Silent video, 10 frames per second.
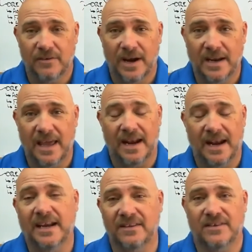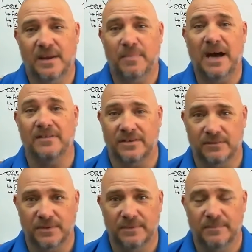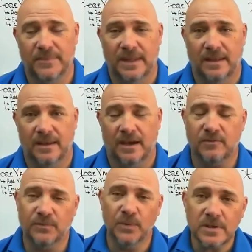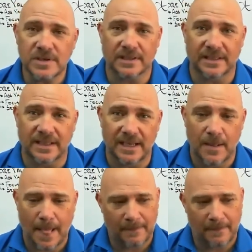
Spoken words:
right? And I can stay positive. Unfortunately,